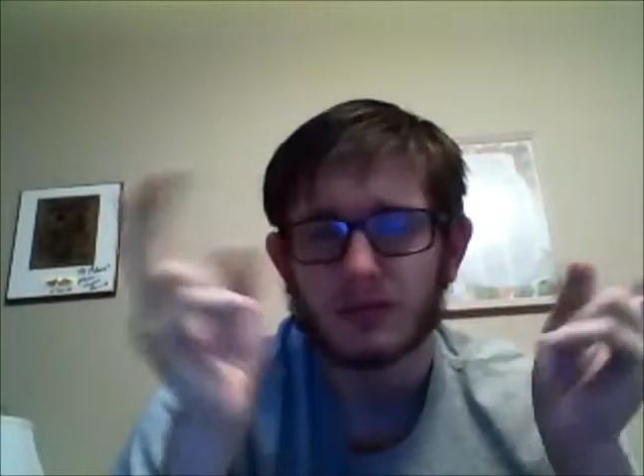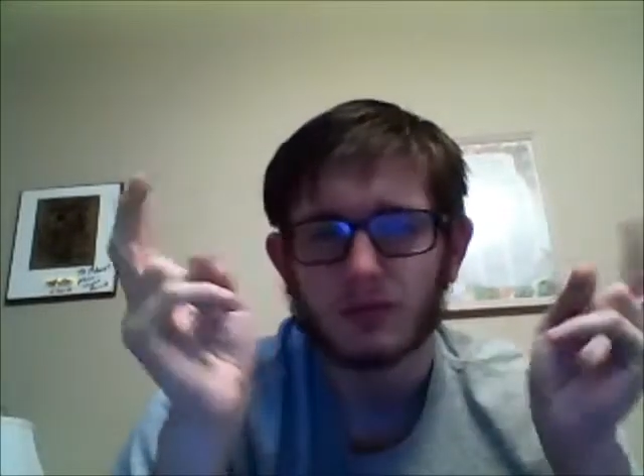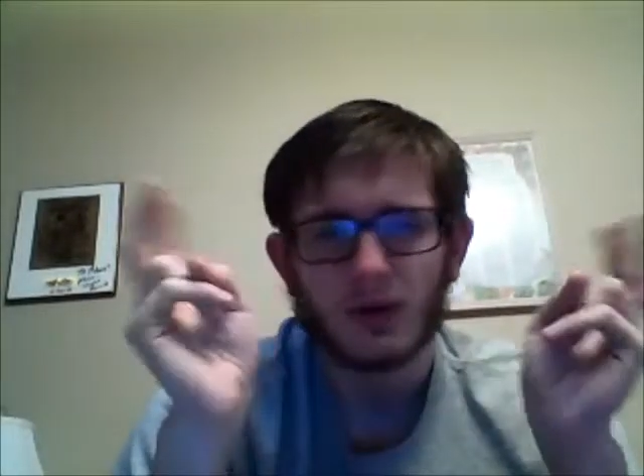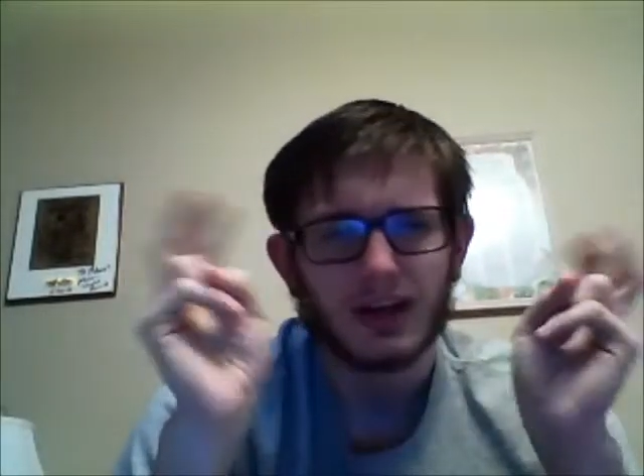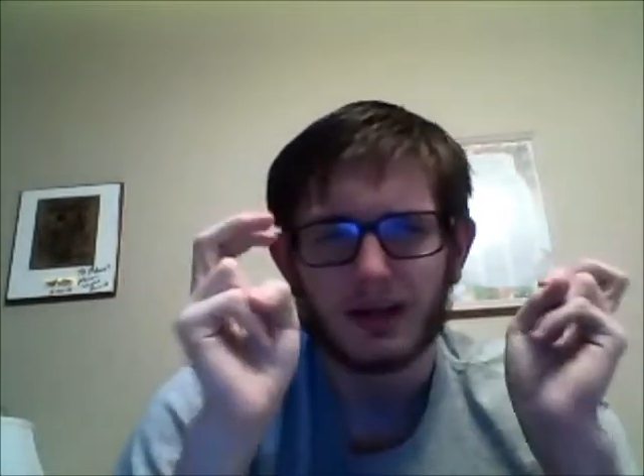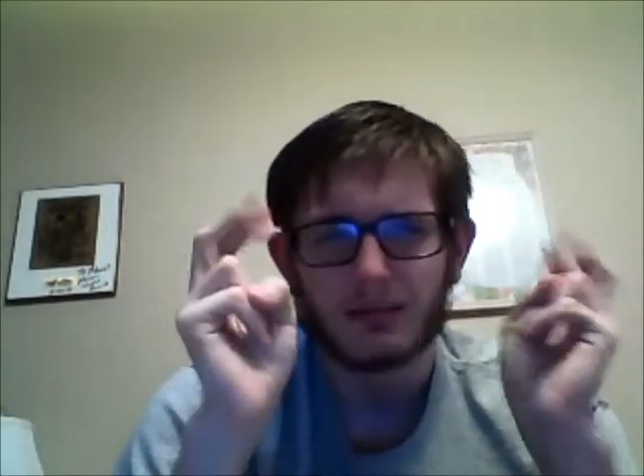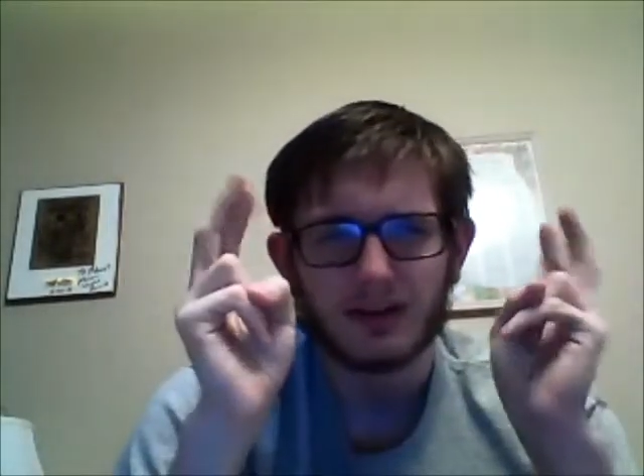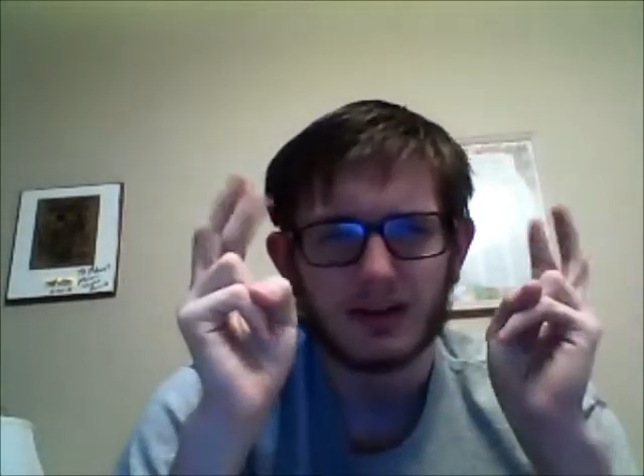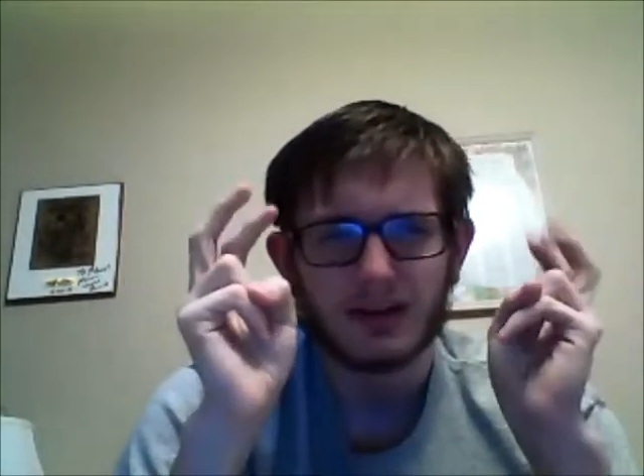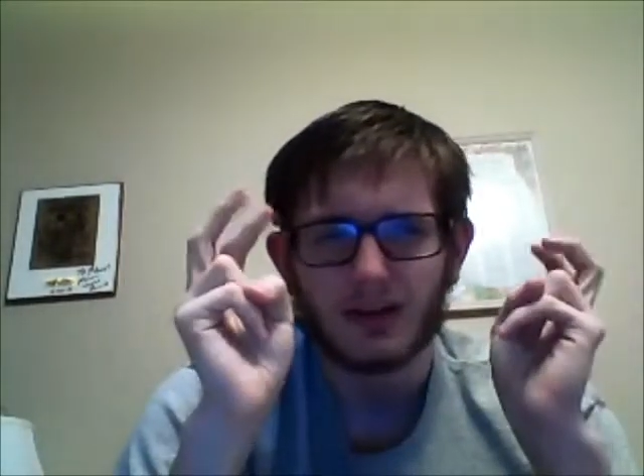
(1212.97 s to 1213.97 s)
One of them
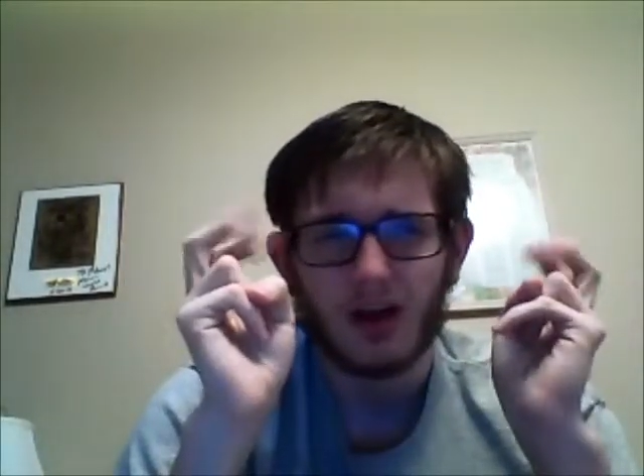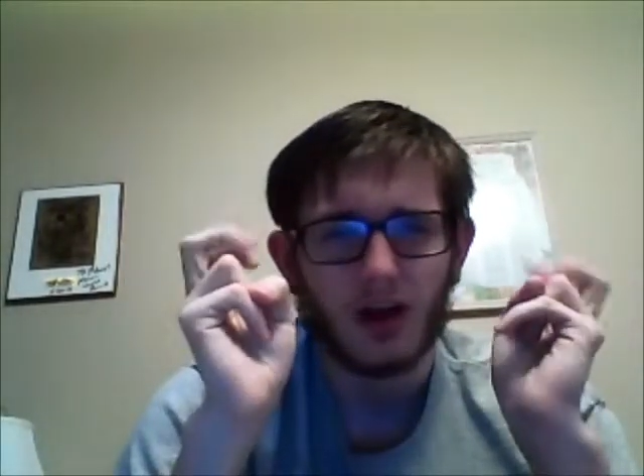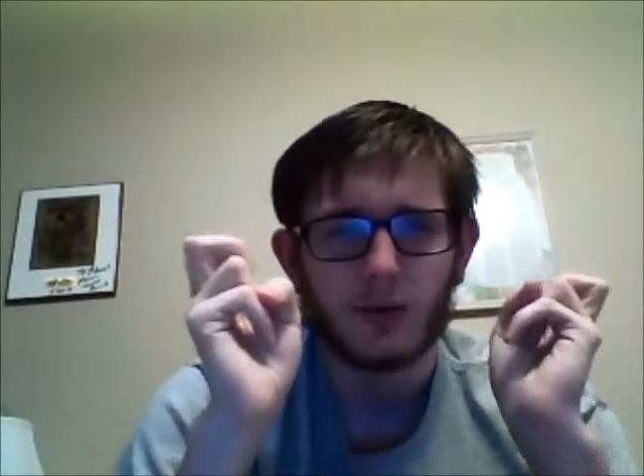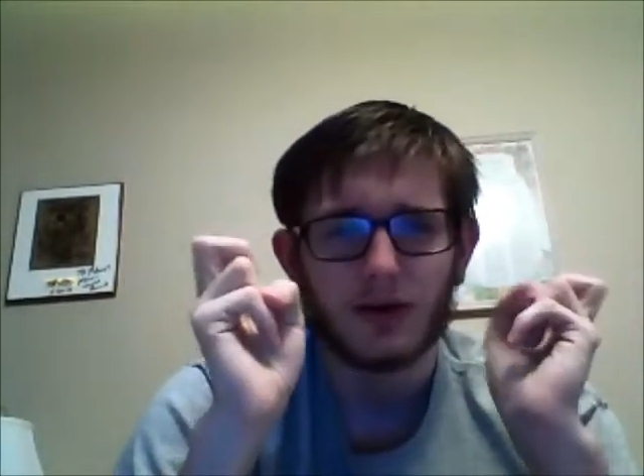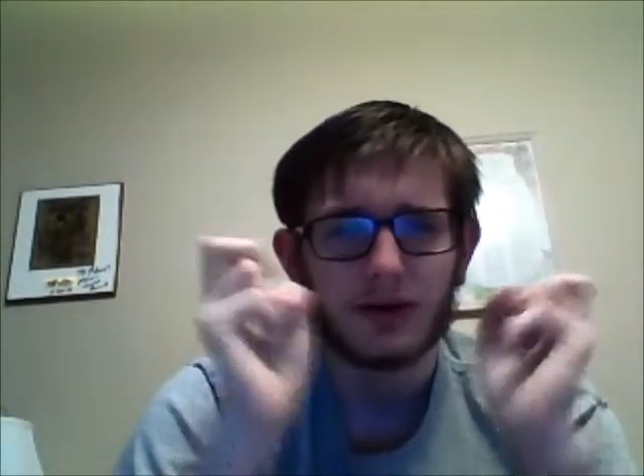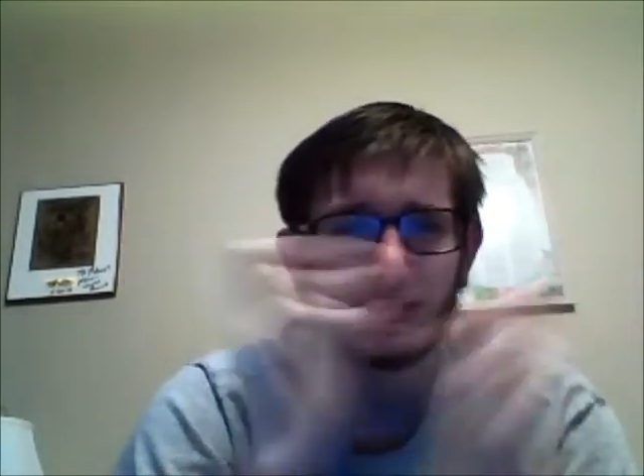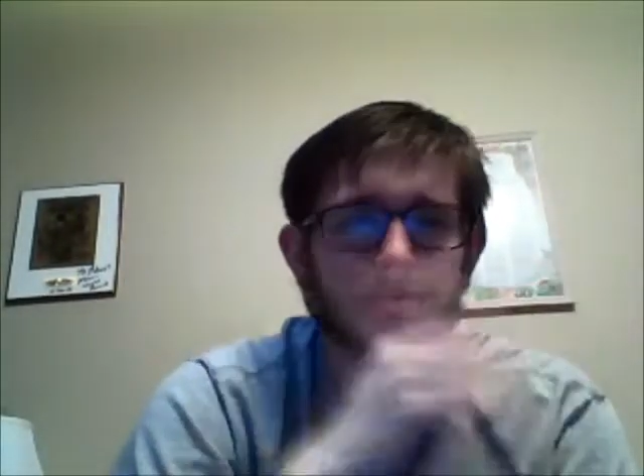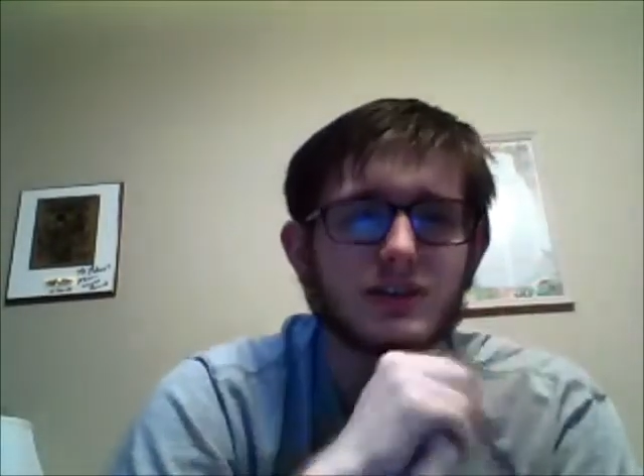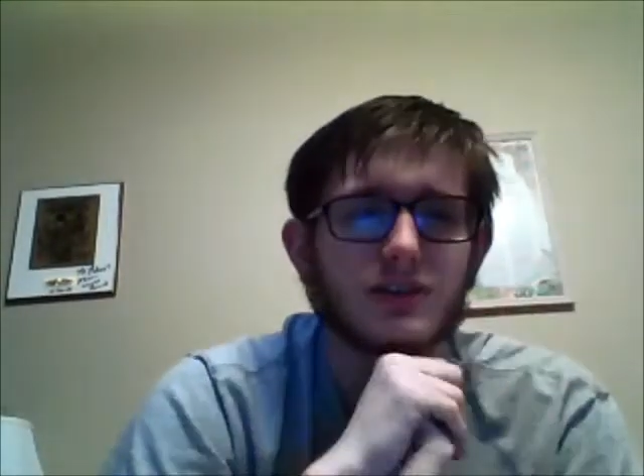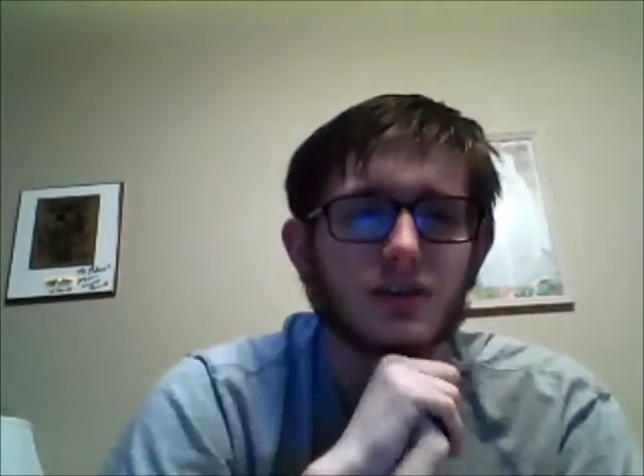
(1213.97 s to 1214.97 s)
did non-weird
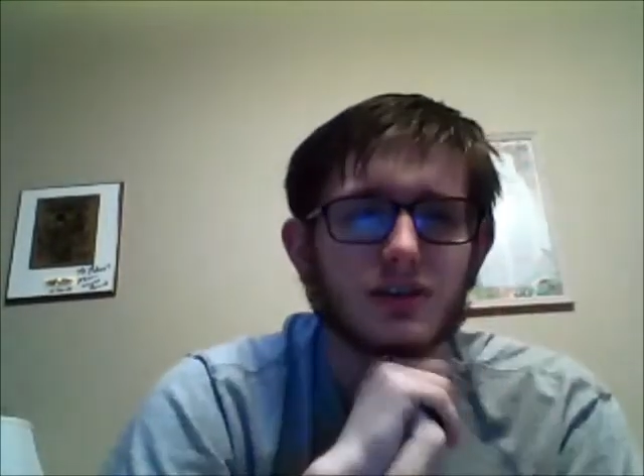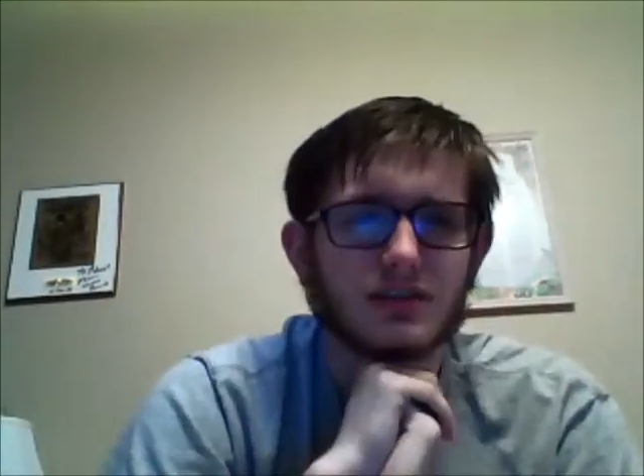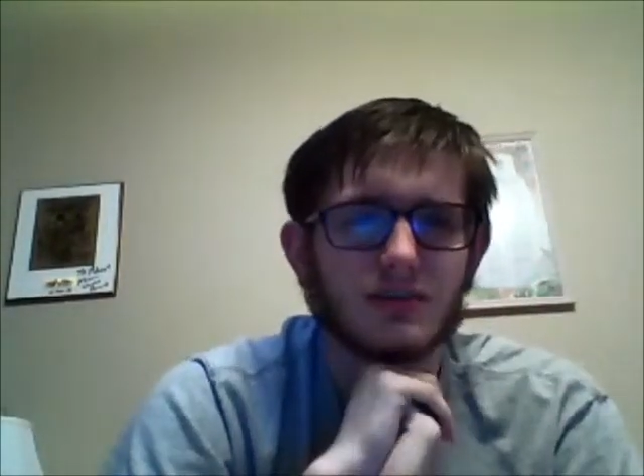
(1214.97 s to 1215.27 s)
episodes